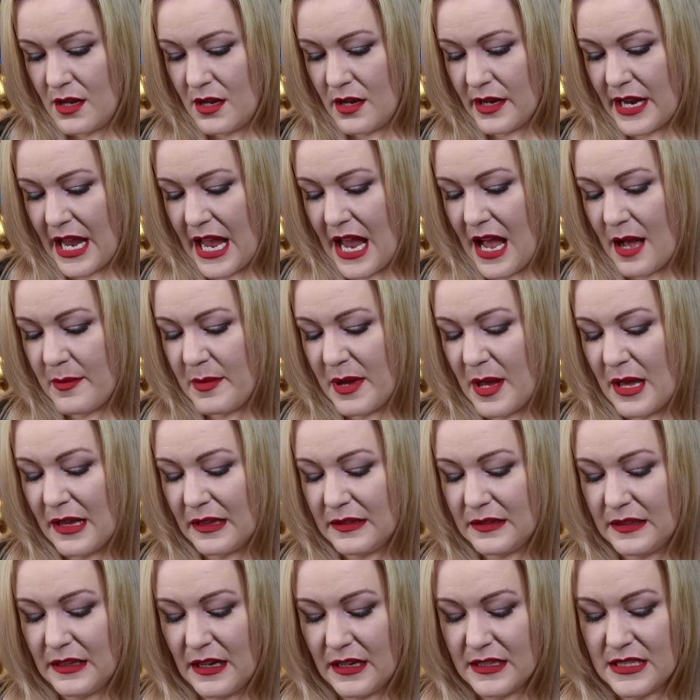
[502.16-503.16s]
Okay, am I
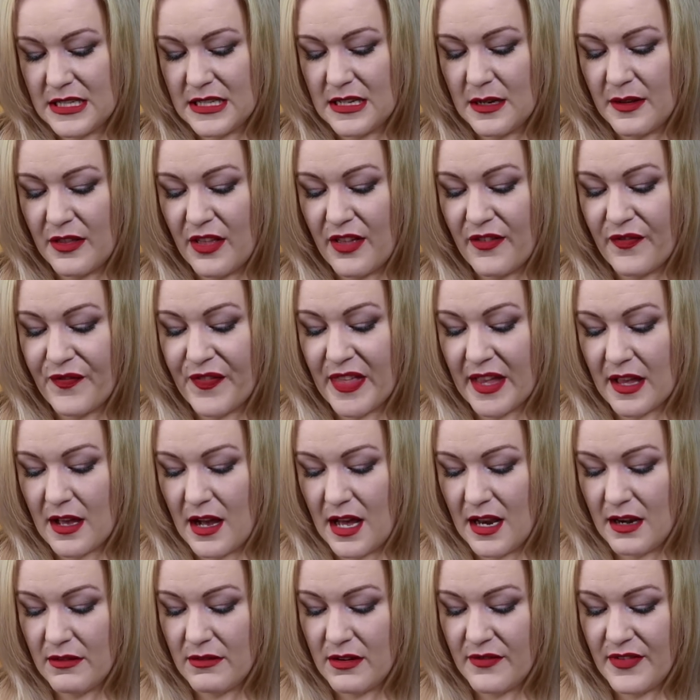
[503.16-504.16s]
excited at the
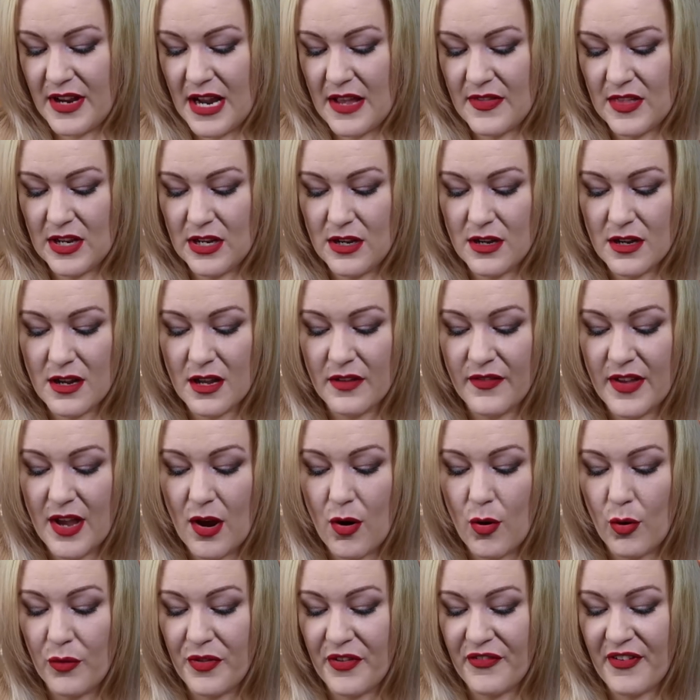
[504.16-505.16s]
colour of it and the look of it,
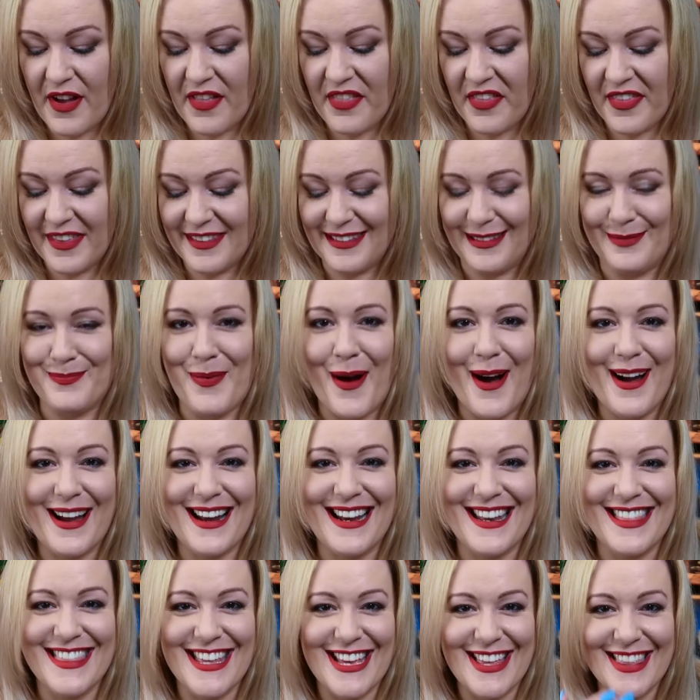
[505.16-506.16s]
or the fact that there's a
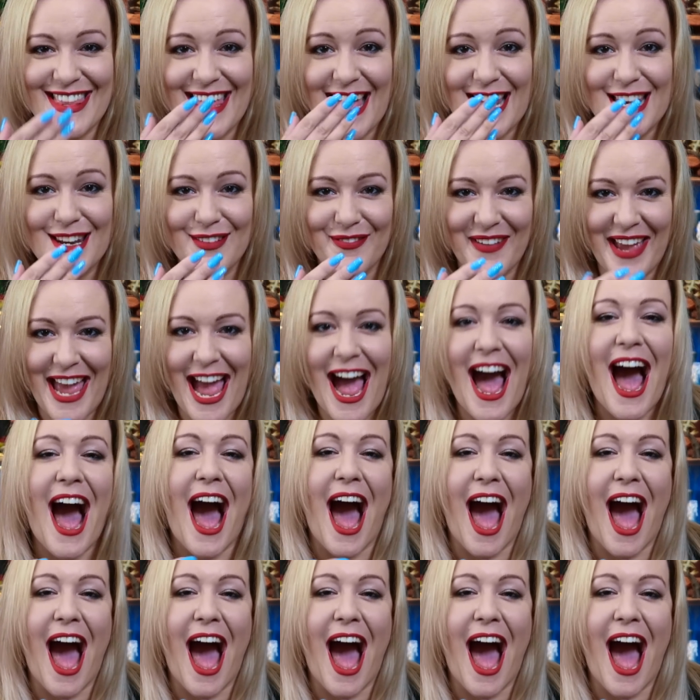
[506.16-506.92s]
sparkly thing at the end of it?